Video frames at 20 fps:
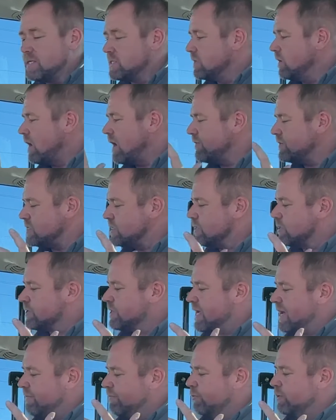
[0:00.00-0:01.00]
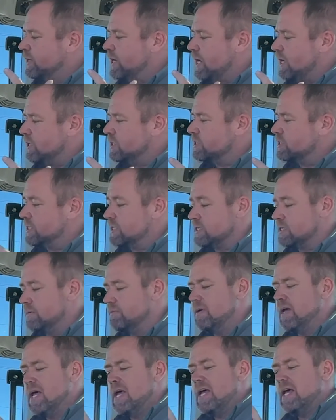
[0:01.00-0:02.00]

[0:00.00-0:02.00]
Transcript: So obviously the F100 system